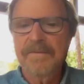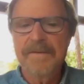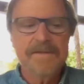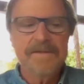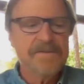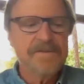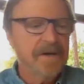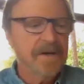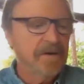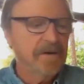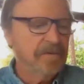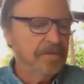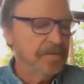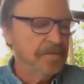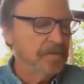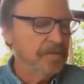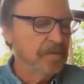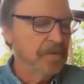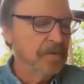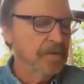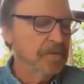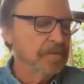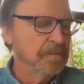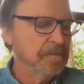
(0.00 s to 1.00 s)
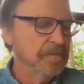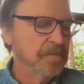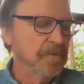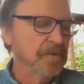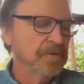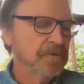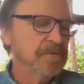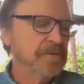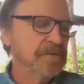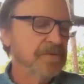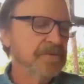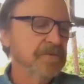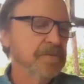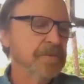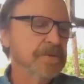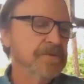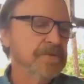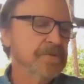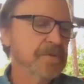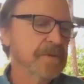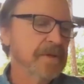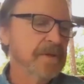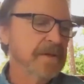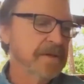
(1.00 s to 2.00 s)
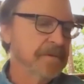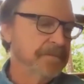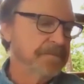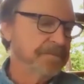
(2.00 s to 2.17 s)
That's how most of us were trained.